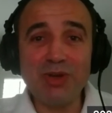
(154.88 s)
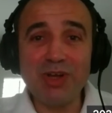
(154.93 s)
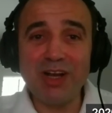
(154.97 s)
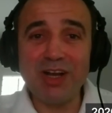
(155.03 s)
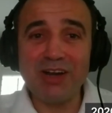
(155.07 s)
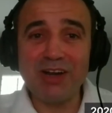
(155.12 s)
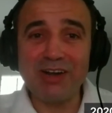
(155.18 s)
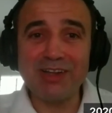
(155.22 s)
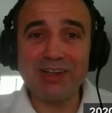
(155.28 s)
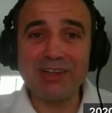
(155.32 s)

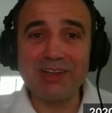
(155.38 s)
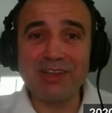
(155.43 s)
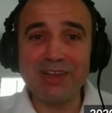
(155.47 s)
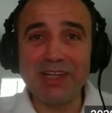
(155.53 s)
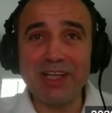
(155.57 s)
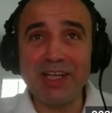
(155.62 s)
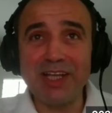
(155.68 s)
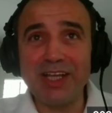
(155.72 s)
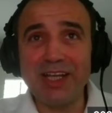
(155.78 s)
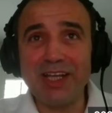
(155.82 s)

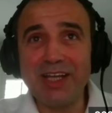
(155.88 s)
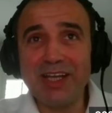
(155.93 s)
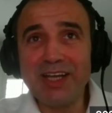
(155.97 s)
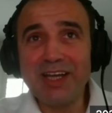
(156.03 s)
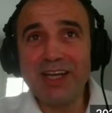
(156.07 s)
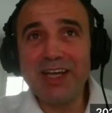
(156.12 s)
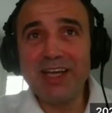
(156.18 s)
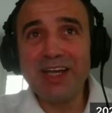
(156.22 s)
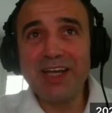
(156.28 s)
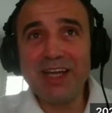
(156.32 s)
Currently,
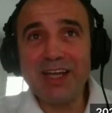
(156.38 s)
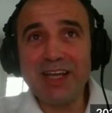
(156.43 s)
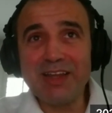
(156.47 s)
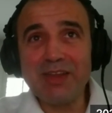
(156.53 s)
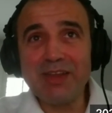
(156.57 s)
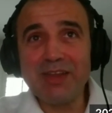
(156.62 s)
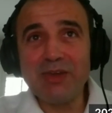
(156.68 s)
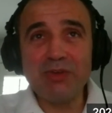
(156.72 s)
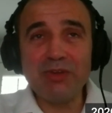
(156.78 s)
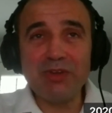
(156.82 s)

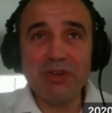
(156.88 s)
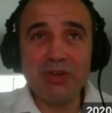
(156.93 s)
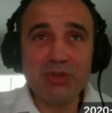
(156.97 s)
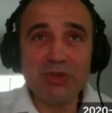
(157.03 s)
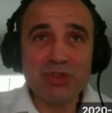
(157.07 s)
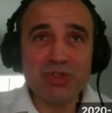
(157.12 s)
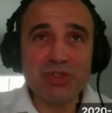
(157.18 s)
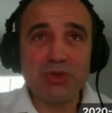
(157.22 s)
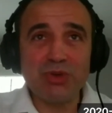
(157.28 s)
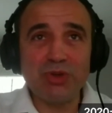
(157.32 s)

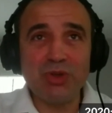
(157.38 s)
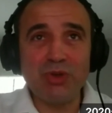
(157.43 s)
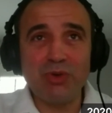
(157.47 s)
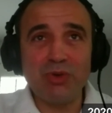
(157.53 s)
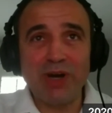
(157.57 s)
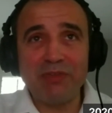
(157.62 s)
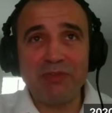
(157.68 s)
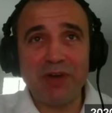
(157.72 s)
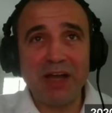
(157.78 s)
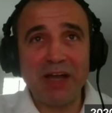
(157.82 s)
you are
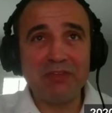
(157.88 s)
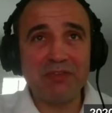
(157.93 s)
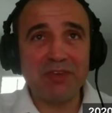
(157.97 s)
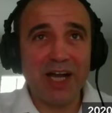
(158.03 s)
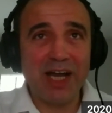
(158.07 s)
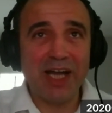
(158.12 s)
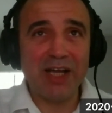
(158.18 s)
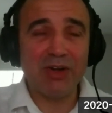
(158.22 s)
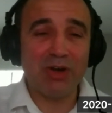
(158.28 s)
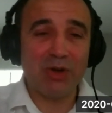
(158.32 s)

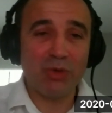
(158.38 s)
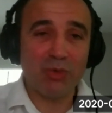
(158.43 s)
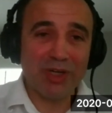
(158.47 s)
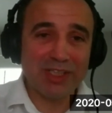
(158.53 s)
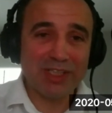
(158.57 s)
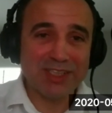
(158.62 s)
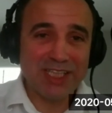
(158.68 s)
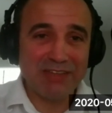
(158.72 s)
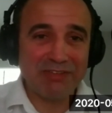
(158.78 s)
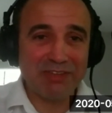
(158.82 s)
5'9" or
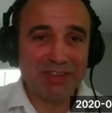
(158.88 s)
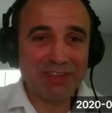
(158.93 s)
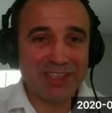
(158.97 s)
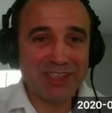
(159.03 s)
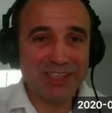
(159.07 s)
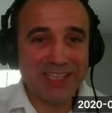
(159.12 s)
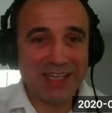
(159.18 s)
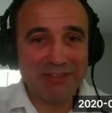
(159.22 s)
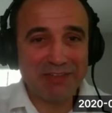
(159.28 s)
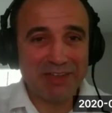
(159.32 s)

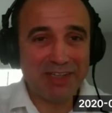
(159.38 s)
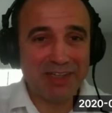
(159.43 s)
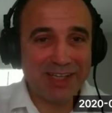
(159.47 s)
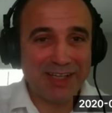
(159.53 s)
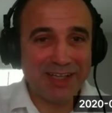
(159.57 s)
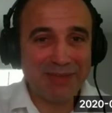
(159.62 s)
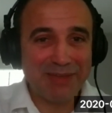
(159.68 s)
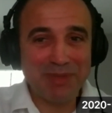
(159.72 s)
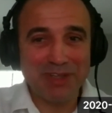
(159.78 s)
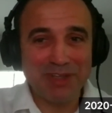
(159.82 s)
177 in
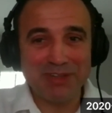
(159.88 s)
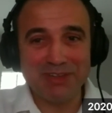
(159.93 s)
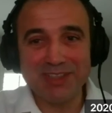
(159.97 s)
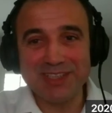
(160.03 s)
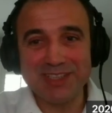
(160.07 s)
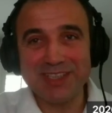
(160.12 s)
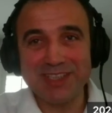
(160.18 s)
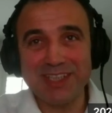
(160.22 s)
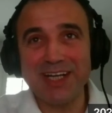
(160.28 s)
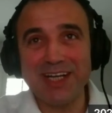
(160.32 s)

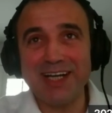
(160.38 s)
meters,